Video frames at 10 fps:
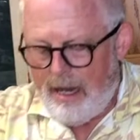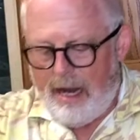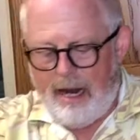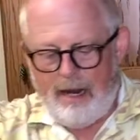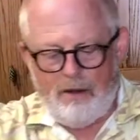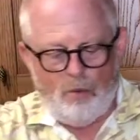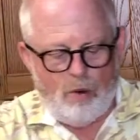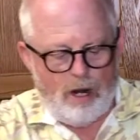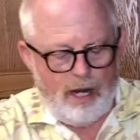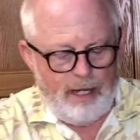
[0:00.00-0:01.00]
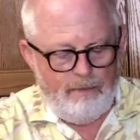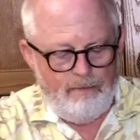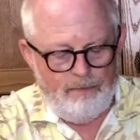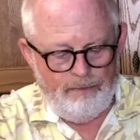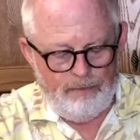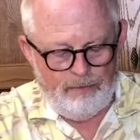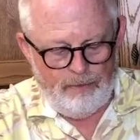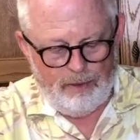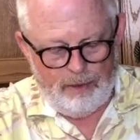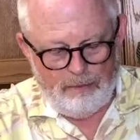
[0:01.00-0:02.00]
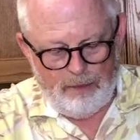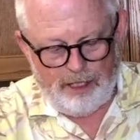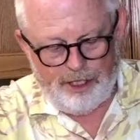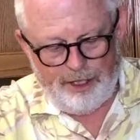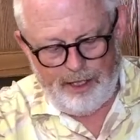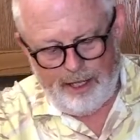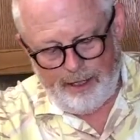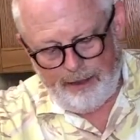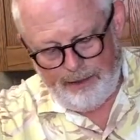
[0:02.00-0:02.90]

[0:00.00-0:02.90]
and wine mixture here.